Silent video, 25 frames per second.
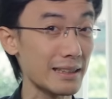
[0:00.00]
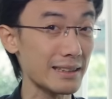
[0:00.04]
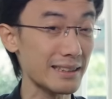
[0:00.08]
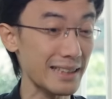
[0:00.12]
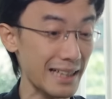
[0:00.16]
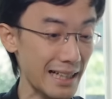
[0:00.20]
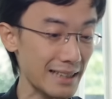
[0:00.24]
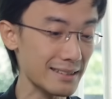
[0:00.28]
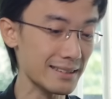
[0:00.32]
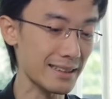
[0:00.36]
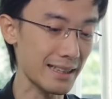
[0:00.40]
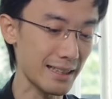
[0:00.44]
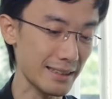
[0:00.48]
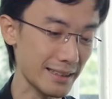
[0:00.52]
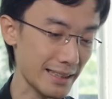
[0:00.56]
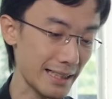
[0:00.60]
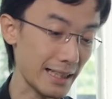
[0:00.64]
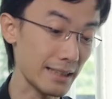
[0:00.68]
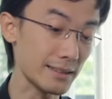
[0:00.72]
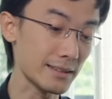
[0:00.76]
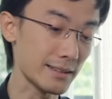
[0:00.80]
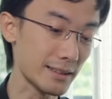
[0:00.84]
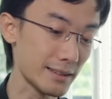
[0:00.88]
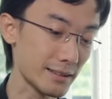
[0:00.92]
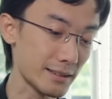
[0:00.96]
can guess
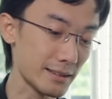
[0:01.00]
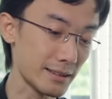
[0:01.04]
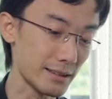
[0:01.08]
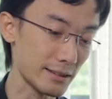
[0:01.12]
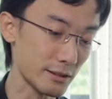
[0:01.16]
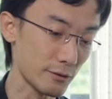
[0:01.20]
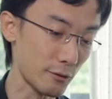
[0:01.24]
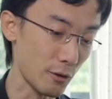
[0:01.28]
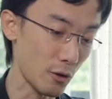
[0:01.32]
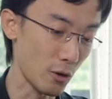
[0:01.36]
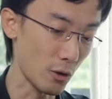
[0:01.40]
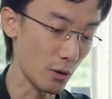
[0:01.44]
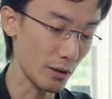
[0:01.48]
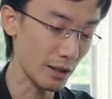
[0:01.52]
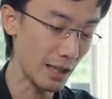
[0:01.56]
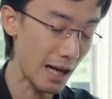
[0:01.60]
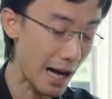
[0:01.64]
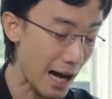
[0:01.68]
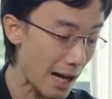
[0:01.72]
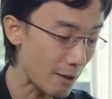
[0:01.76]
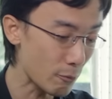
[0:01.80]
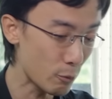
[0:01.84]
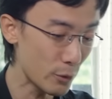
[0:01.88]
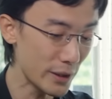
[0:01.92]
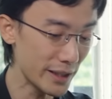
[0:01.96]
that yes, this is for
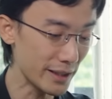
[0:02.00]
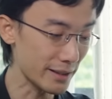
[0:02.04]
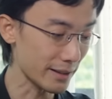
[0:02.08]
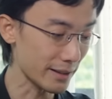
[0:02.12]
card